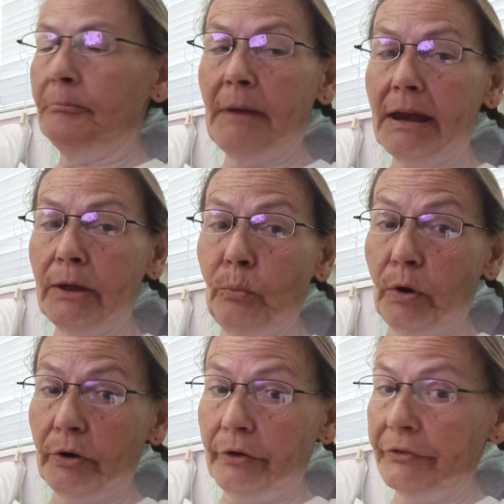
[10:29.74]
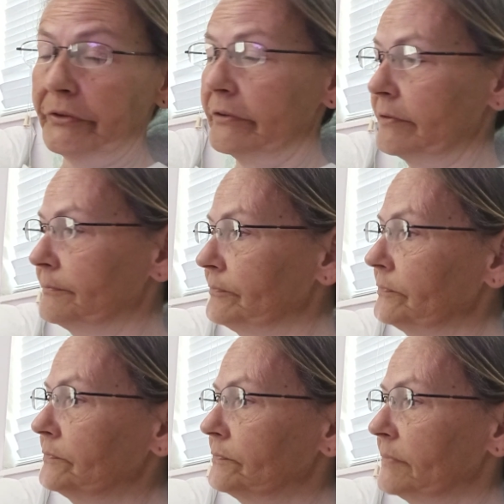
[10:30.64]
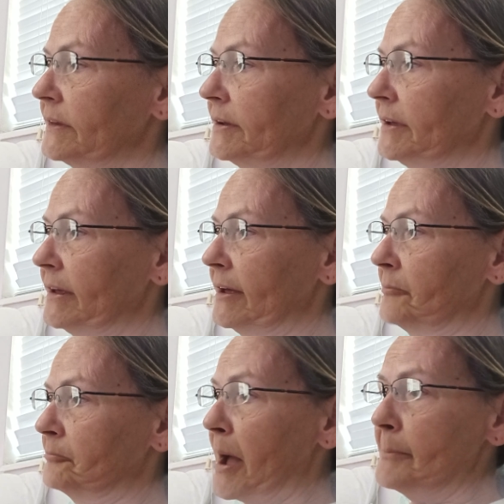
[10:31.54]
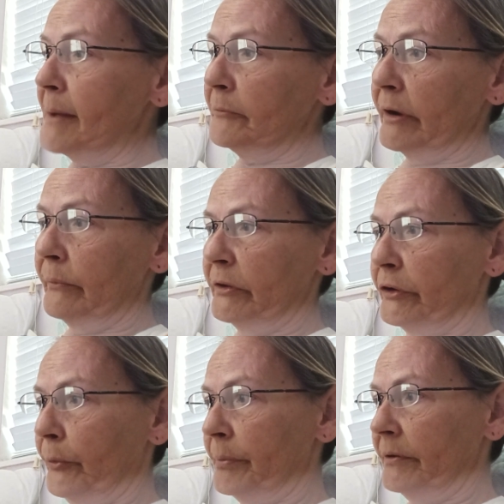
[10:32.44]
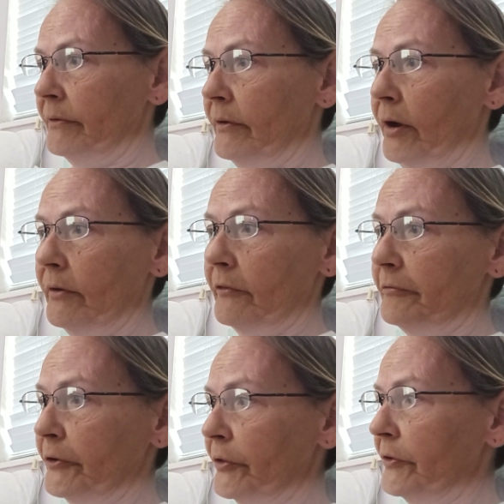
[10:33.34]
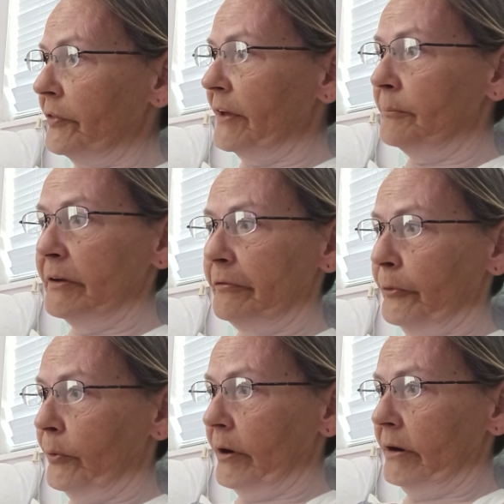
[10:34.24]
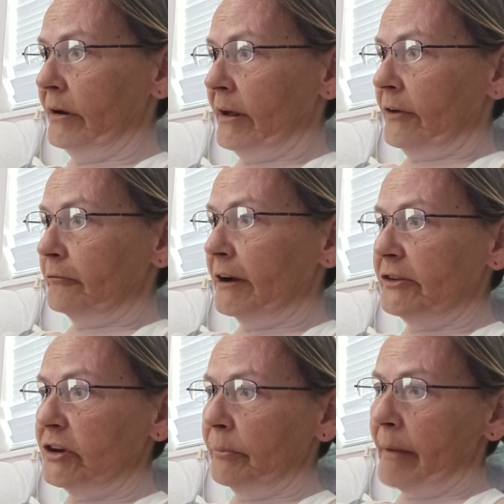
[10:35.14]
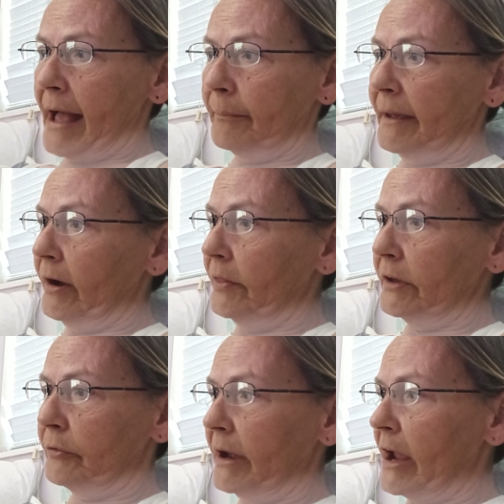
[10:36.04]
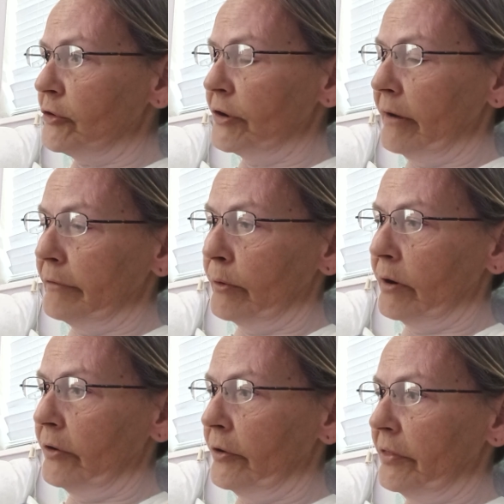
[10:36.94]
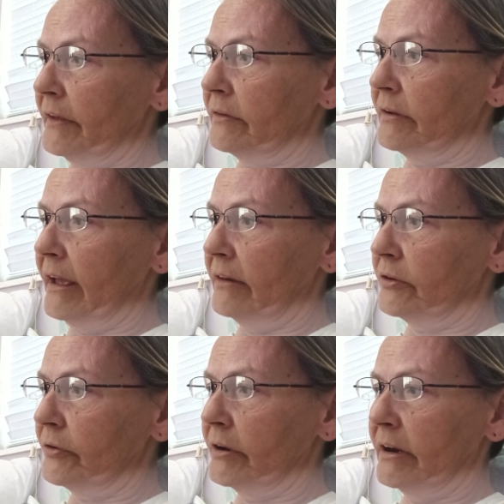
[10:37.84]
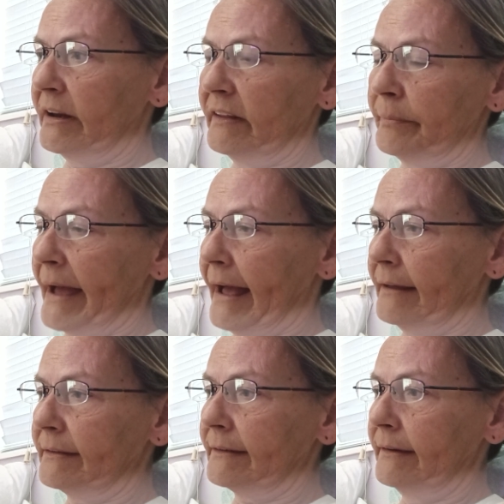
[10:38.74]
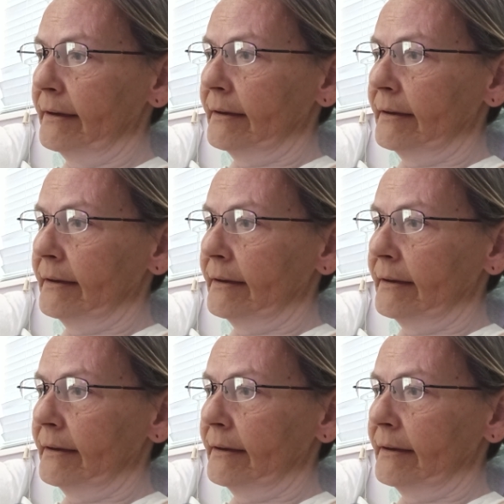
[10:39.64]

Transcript: Many worlds. My memory was open further than before, reaching back beyond the creation of our earth into eternities past.